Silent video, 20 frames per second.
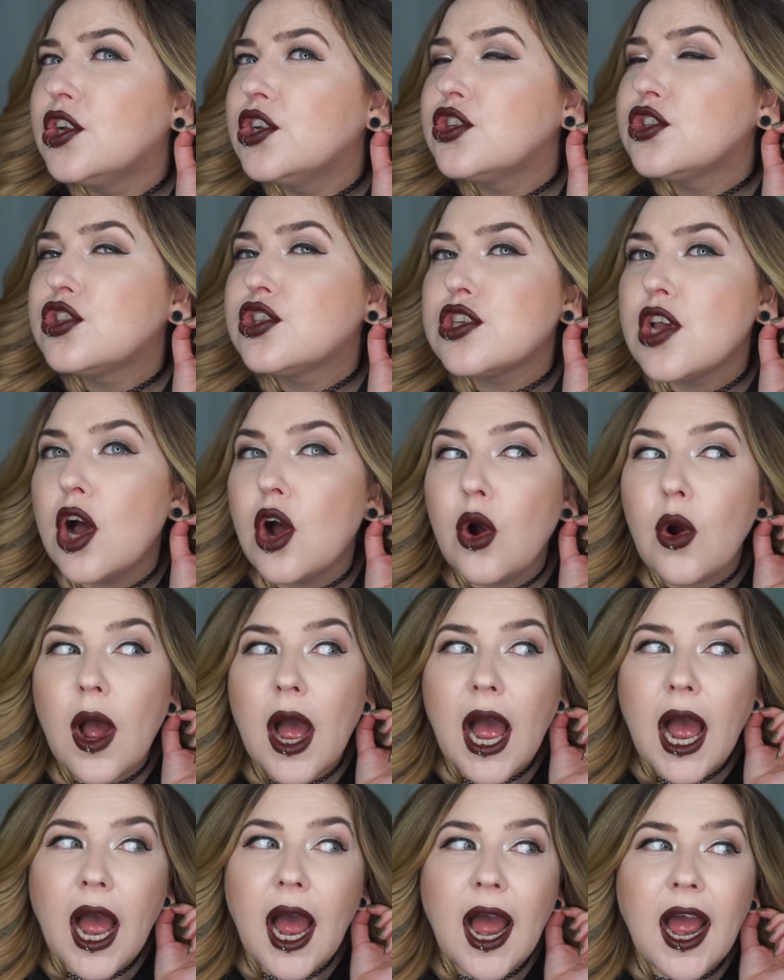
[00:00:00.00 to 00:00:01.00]
So
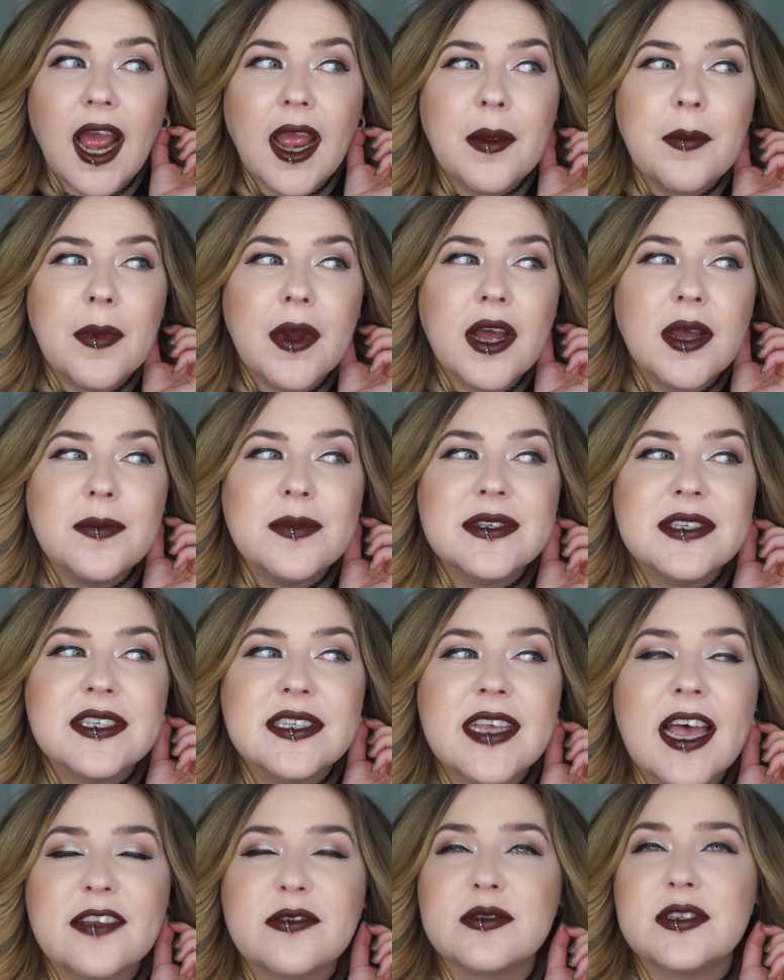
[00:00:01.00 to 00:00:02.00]
I'm
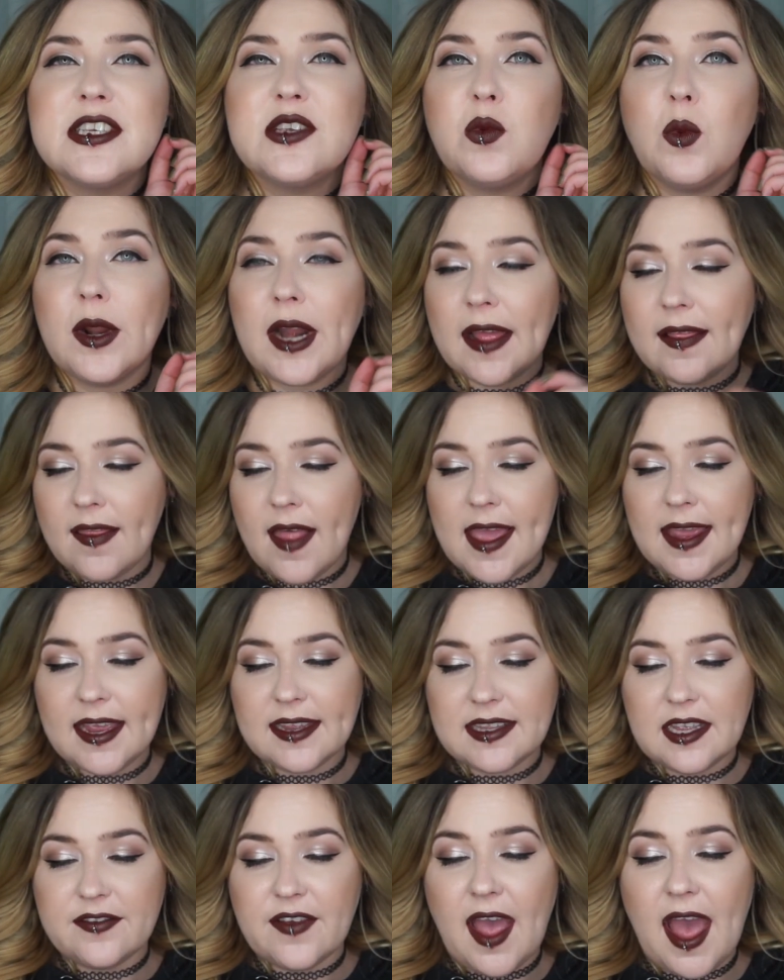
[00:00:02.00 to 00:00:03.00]
obsessed with these. What I like is
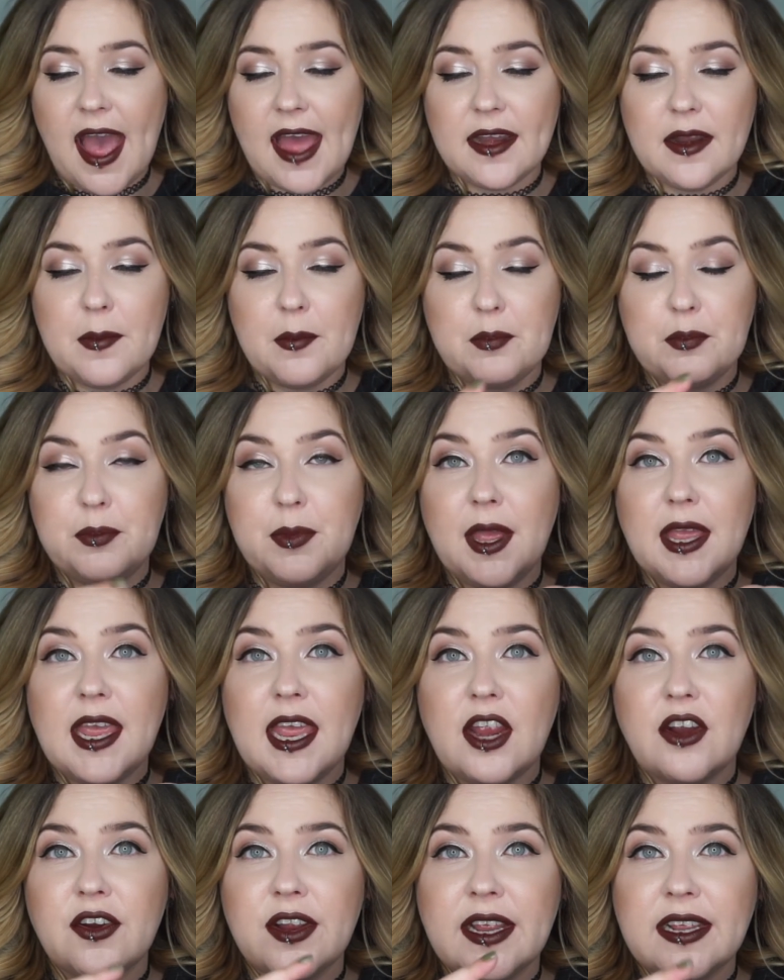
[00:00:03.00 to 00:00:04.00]
I've had big
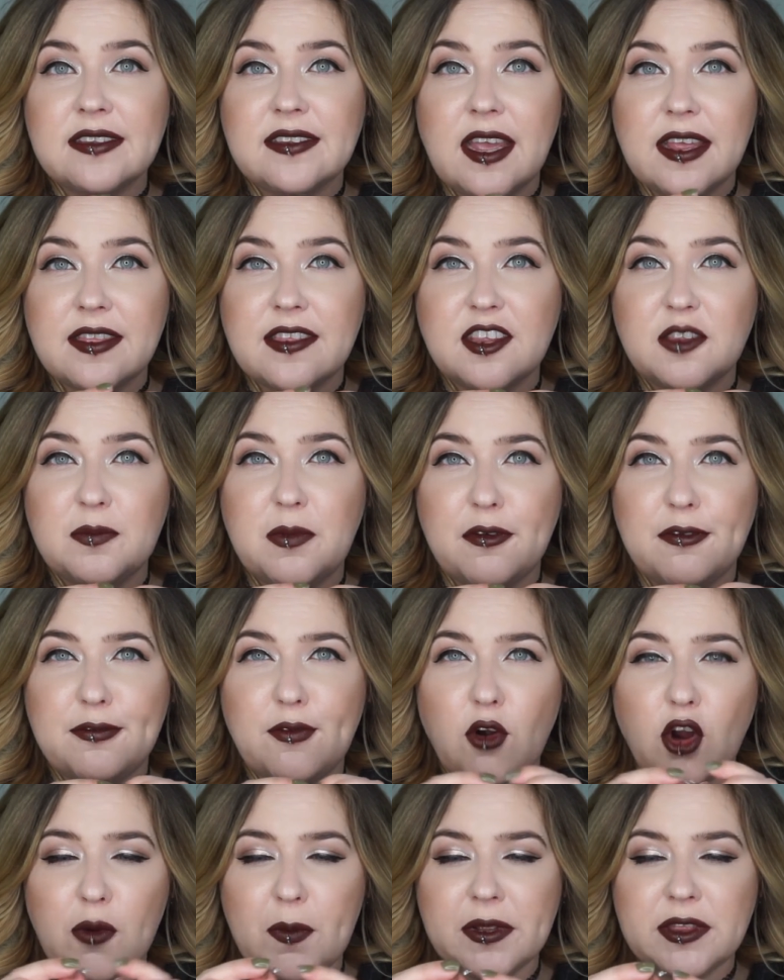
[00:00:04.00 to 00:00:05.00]
earrings like this
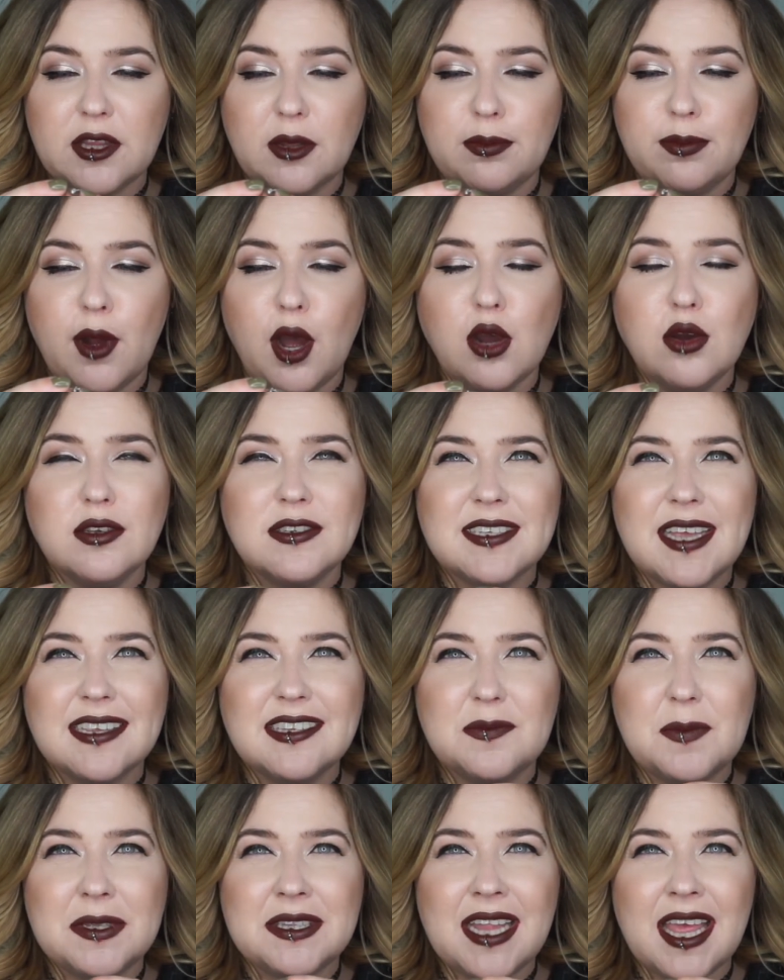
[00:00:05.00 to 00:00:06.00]
before, but the post has
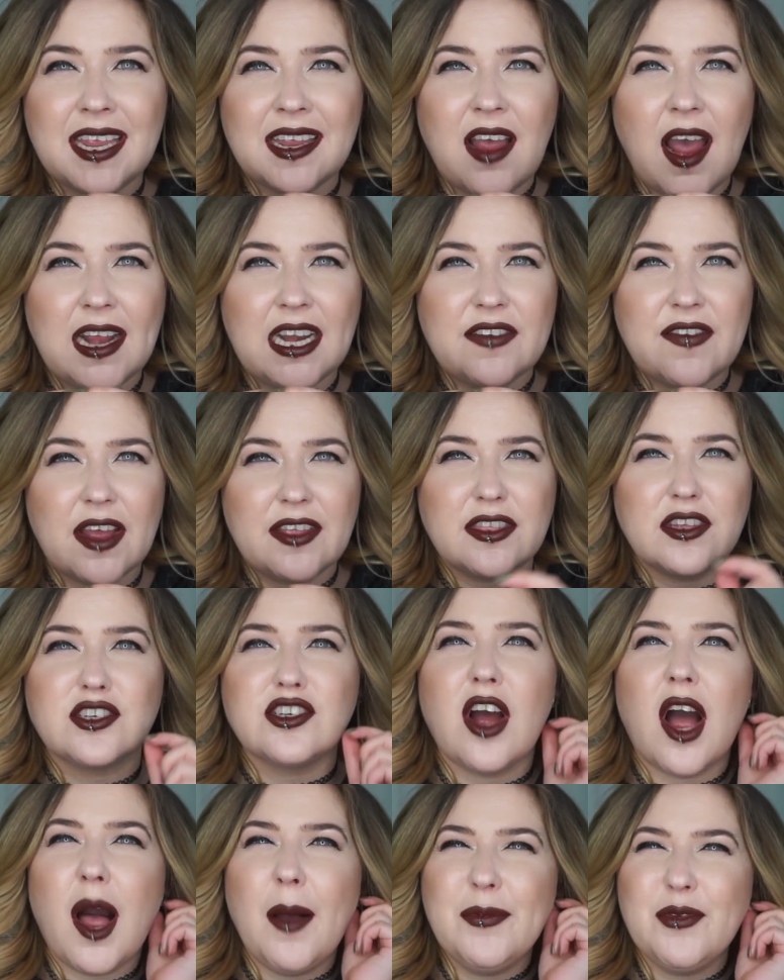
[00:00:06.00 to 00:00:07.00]
been like kind of at the
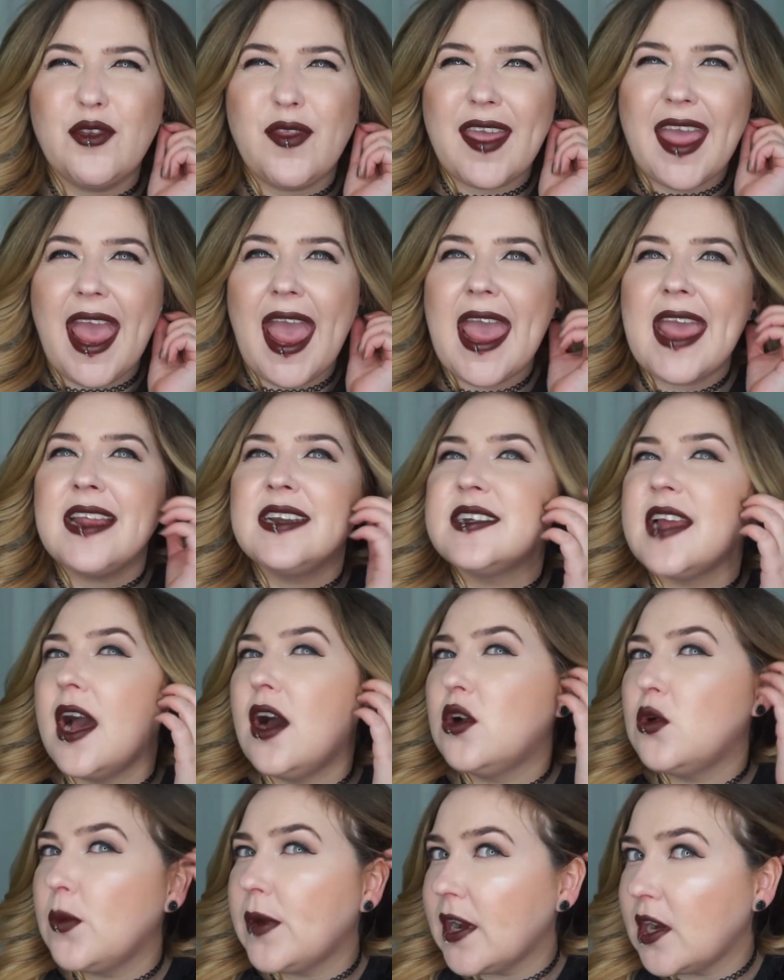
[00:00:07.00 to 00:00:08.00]
top, so they hang
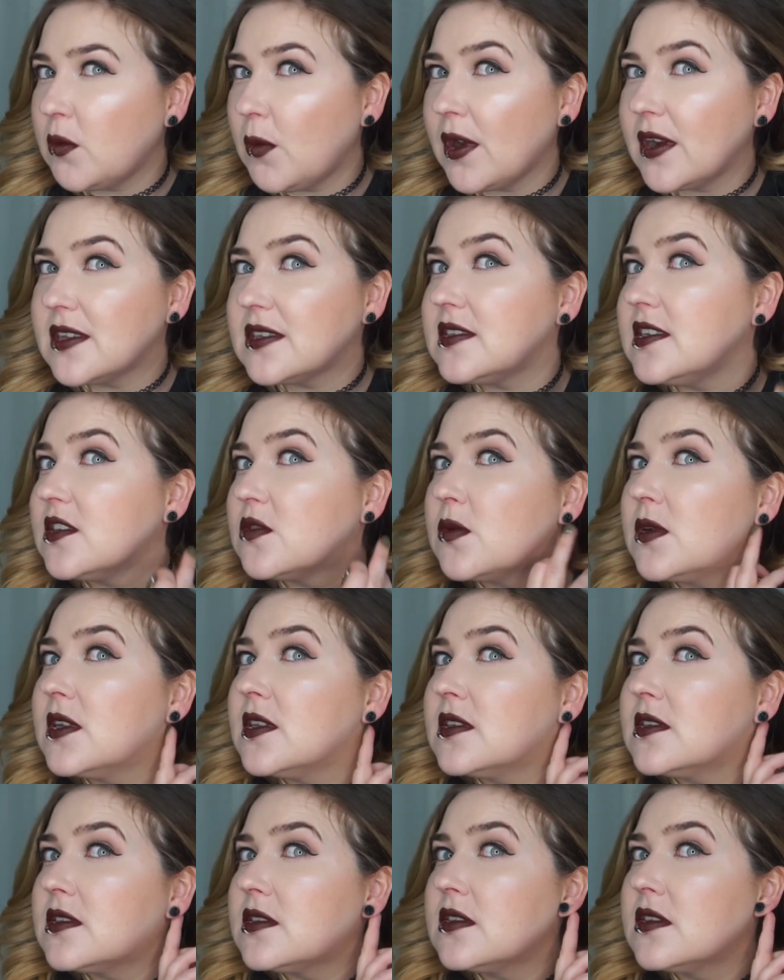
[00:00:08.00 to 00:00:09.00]
down weird, whereas these
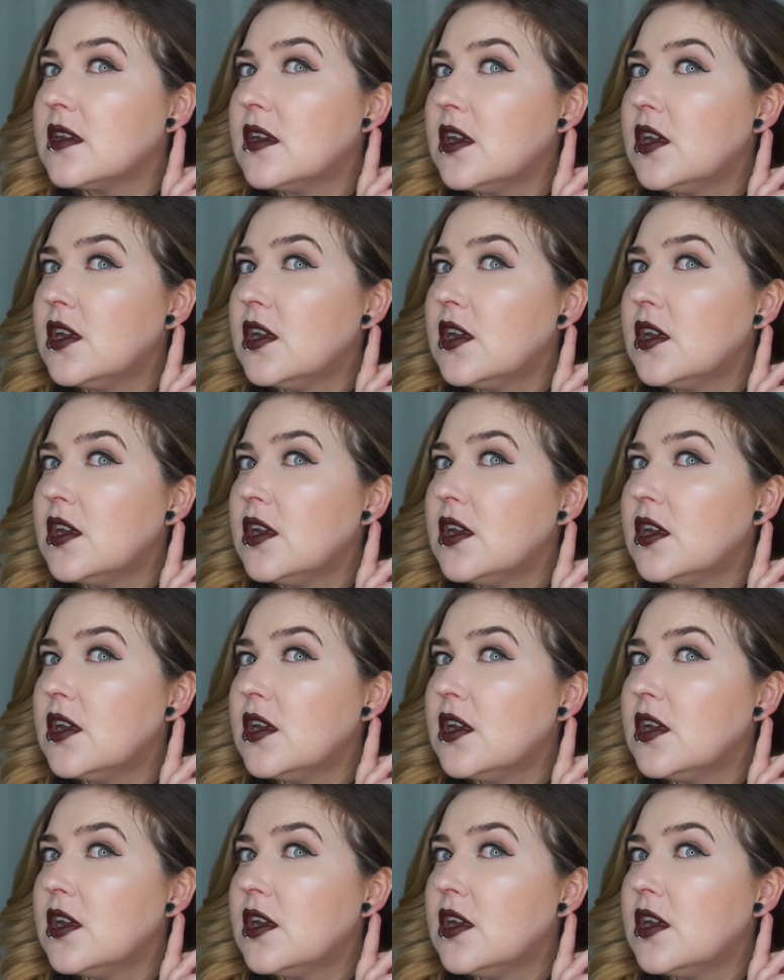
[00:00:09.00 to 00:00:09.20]
ones